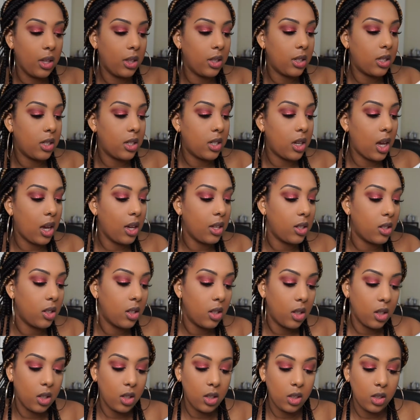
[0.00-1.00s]
instead
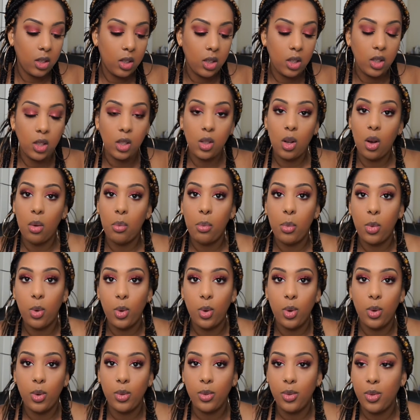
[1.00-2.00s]
because it's got
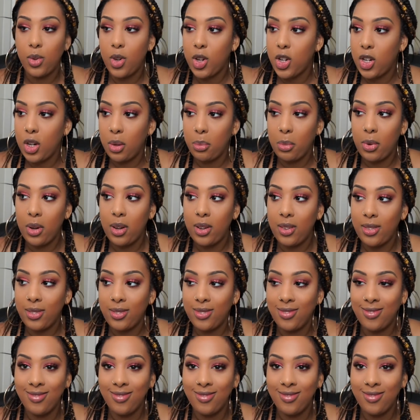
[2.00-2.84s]
more shimmer.